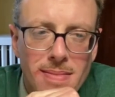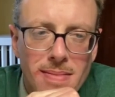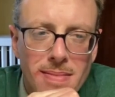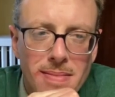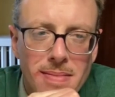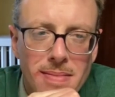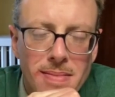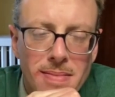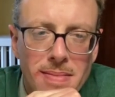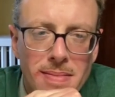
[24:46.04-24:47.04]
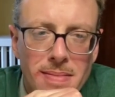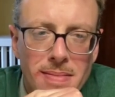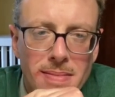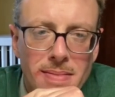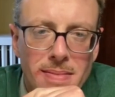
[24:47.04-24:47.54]

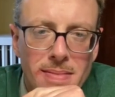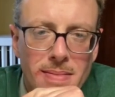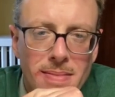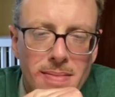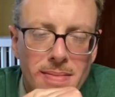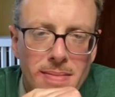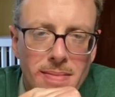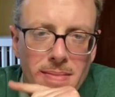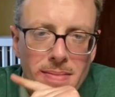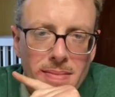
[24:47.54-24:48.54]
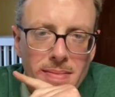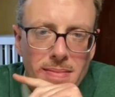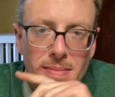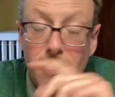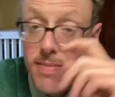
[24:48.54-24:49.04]

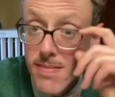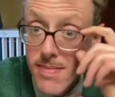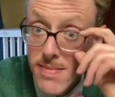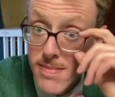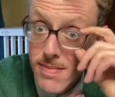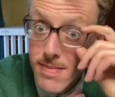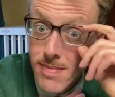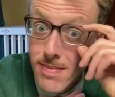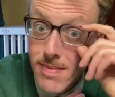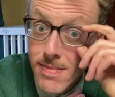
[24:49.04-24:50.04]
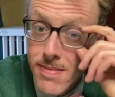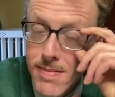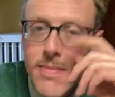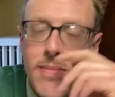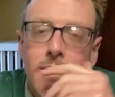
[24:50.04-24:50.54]

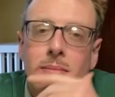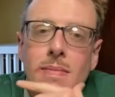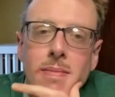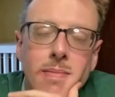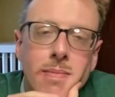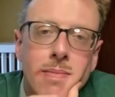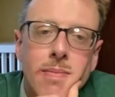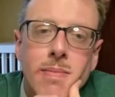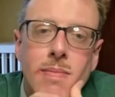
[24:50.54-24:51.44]
(silent)